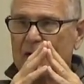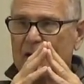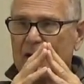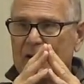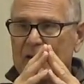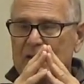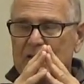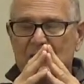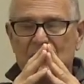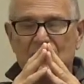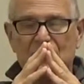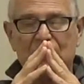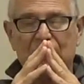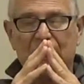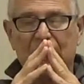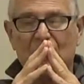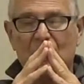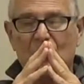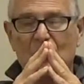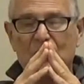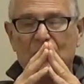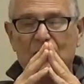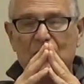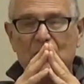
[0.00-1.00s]
That is to say,
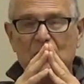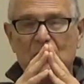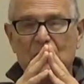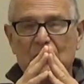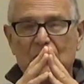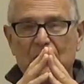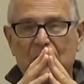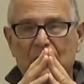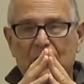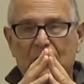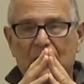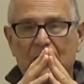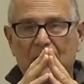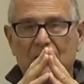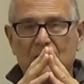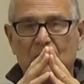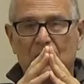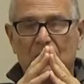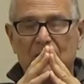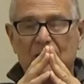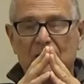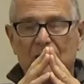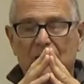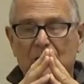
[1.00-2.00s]
only human being,
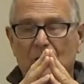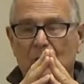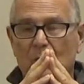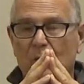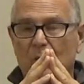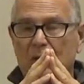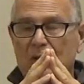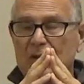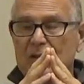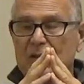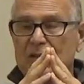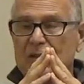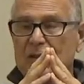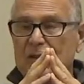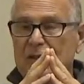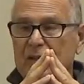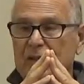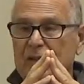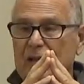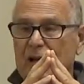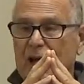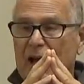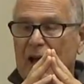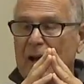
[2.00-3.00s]
What the, what is
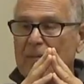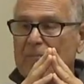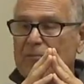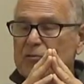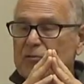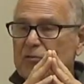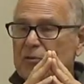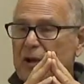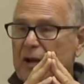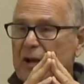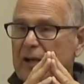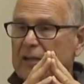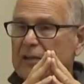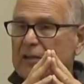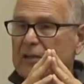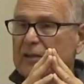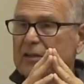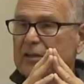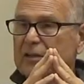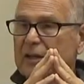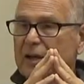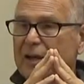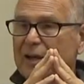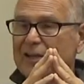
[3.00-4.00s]
the abstract
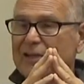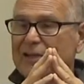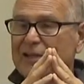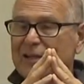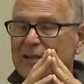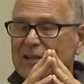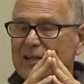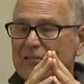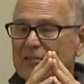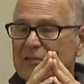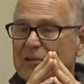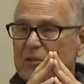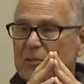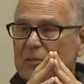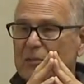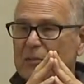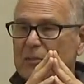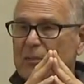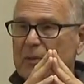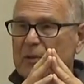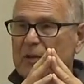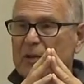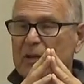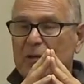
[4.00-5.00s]
ideal of a human
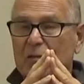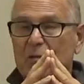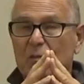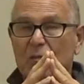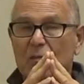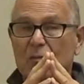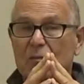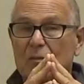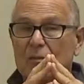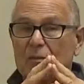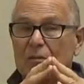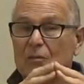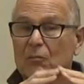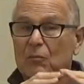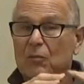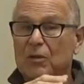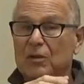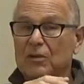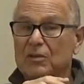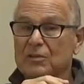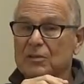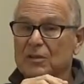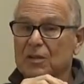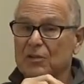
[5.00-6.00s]
being, what
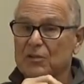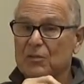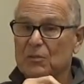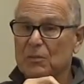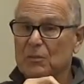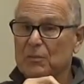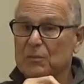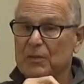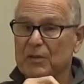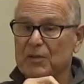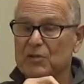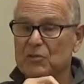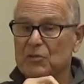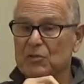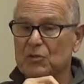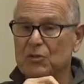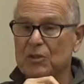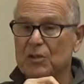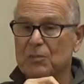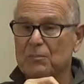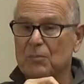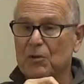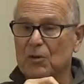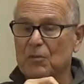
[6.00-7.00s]
is the human being's
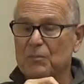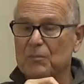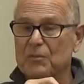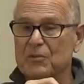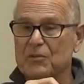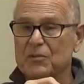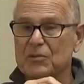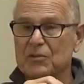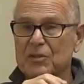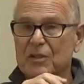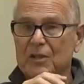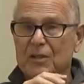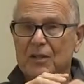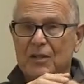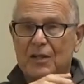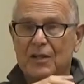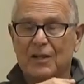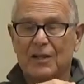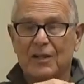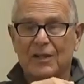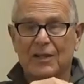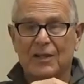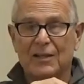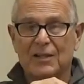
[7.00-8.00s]
unique purpose,
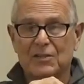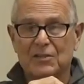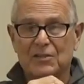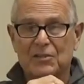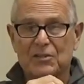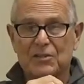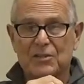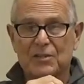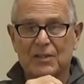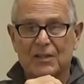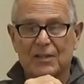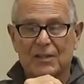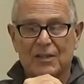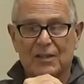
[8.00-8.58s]
is